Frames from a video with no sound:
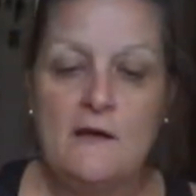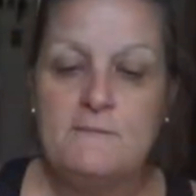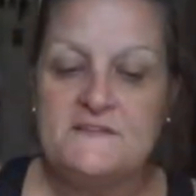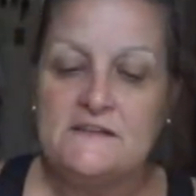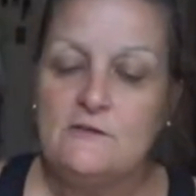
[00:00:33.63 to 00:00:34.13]
up.
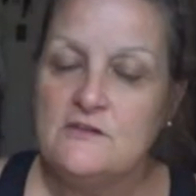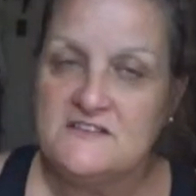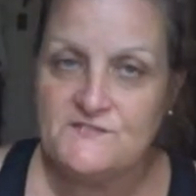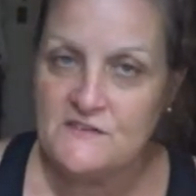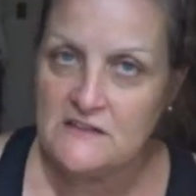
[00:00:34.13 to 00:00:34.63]
So,
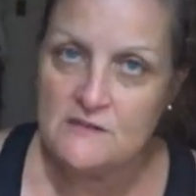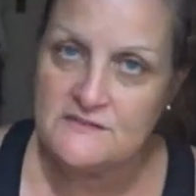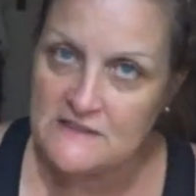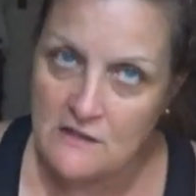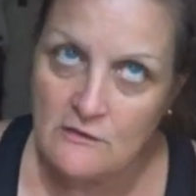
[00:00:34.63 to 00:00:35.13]
this video
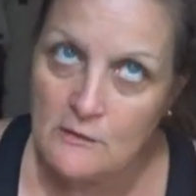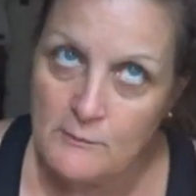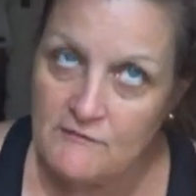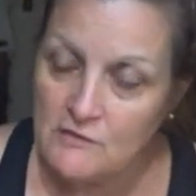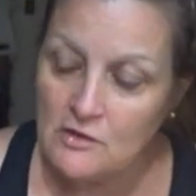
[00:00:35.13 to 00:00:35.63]
is not going to
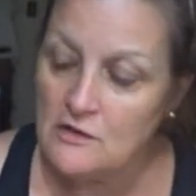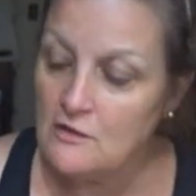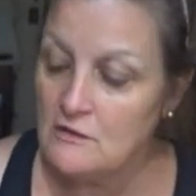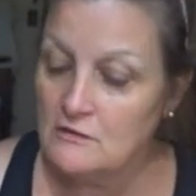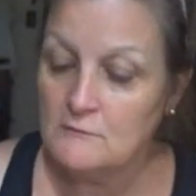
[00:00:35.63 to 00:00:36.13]
be very
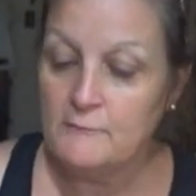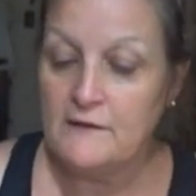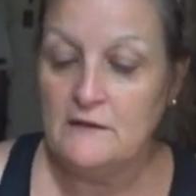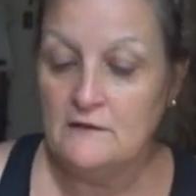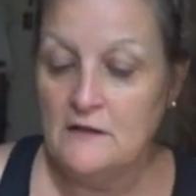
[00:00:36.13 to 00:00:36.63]
long.
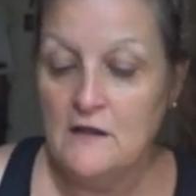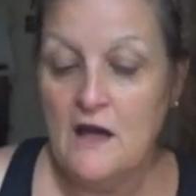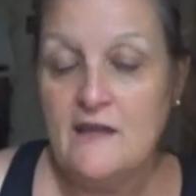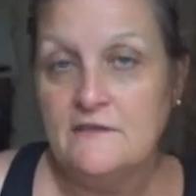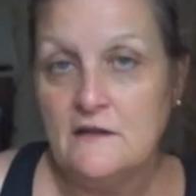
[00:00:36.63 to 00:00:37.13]
But
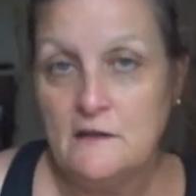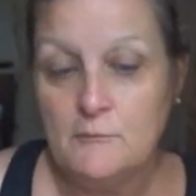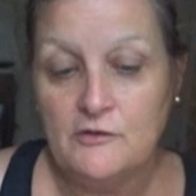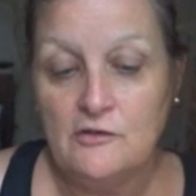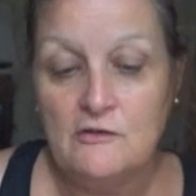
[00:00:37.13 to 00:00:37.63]
I thought I'd
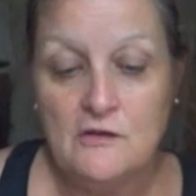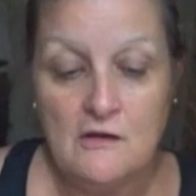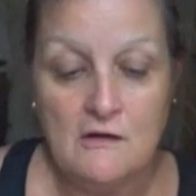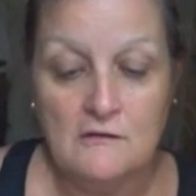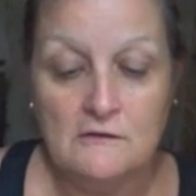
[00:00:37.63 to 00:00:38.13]
bring you
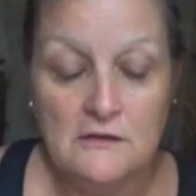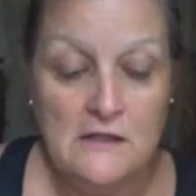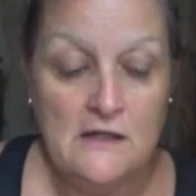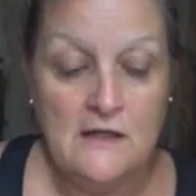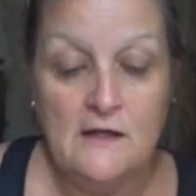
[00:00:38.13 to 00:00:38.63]
along.
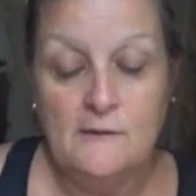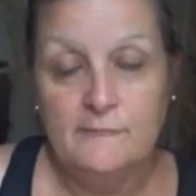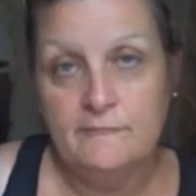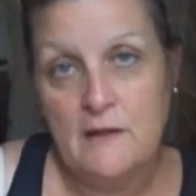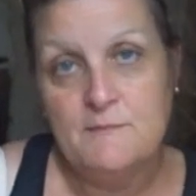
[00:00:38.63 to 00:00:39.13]

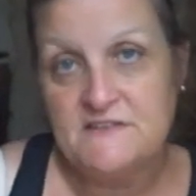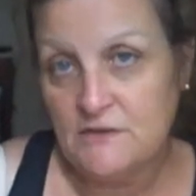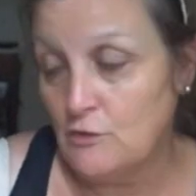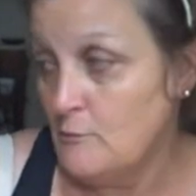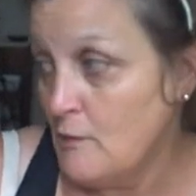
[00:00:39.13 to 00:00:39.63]
Um, I'm
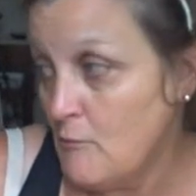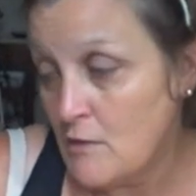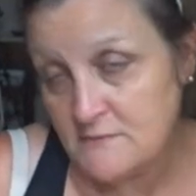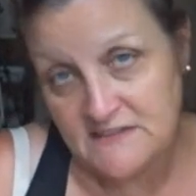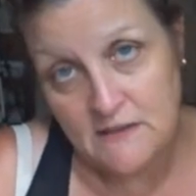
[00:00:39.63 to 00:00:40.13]
sorry my
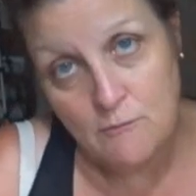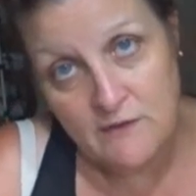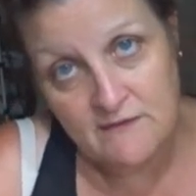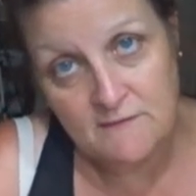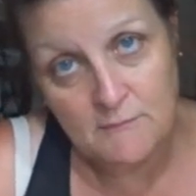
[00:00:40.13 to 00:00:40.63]
mom's not
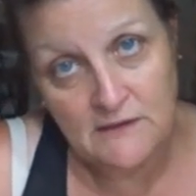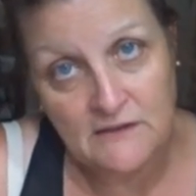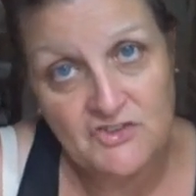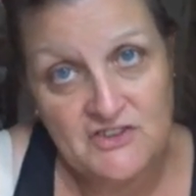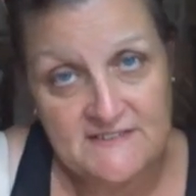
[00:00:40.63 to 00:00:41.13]
with
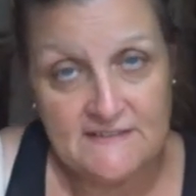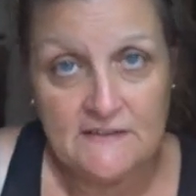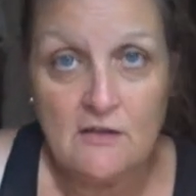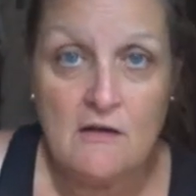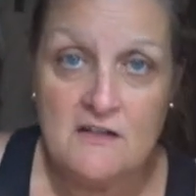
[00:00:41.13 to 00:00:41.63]
me. She's in
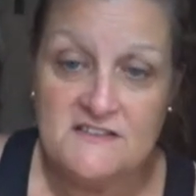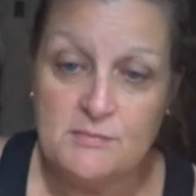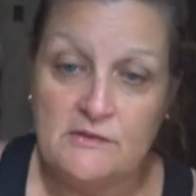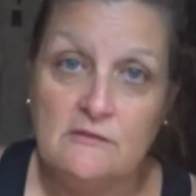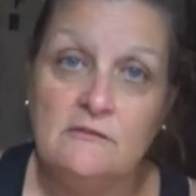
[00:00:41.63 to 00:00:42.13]
the
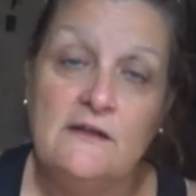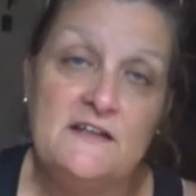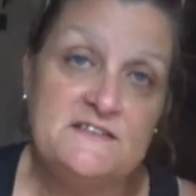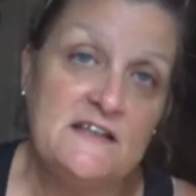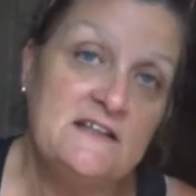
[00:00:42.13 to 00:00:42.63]
hospital,
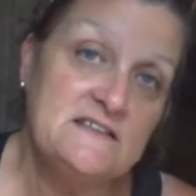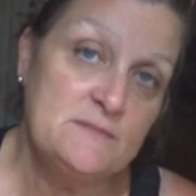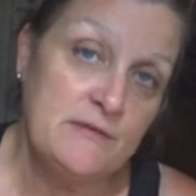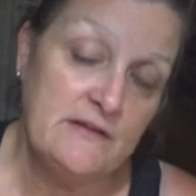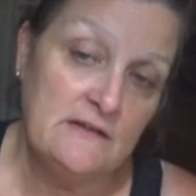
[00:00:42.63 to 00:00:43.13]
as I
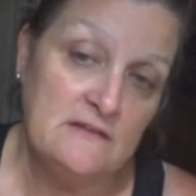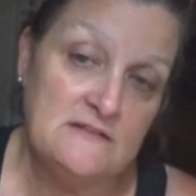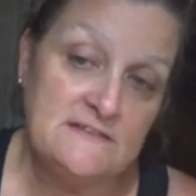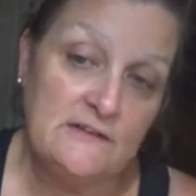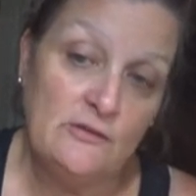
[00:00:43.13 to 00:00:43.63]
explained.
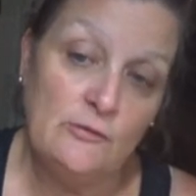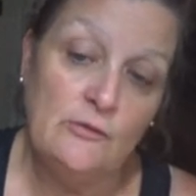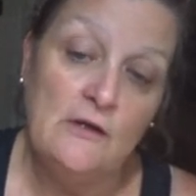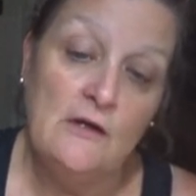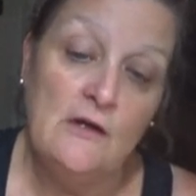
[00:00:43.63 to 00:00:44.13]
So,